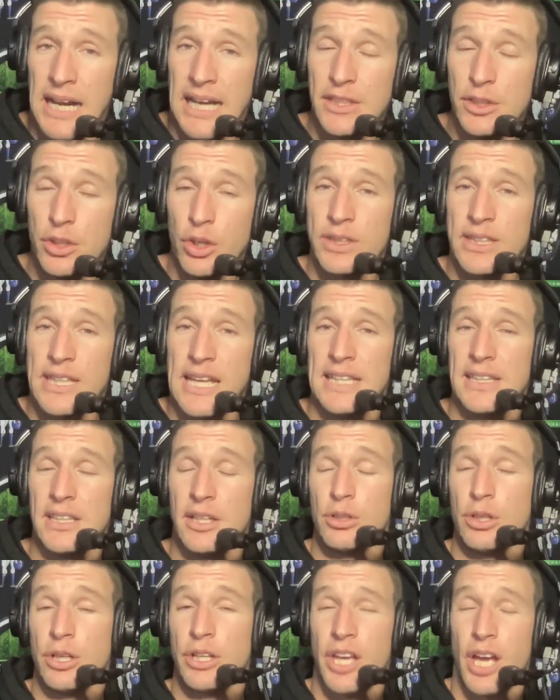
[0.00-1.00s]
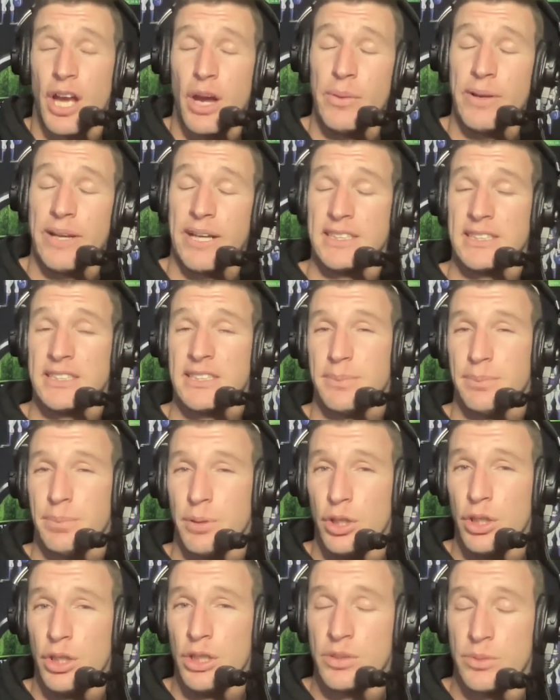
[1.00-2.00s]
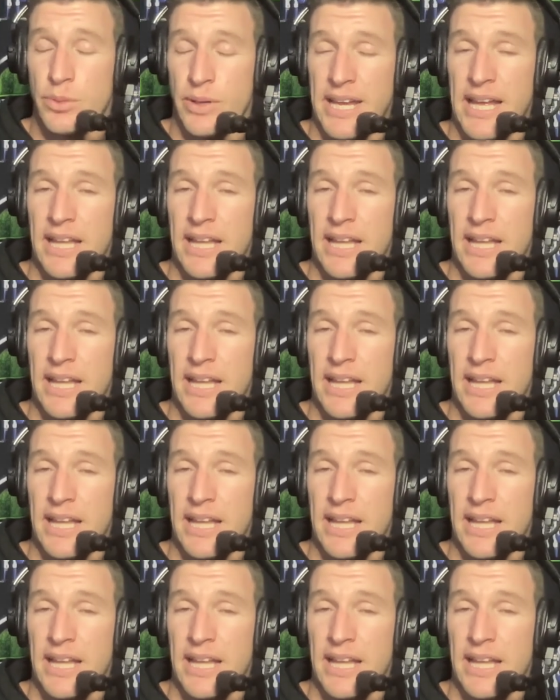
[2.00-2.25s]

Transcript: not that long ago against the Blues when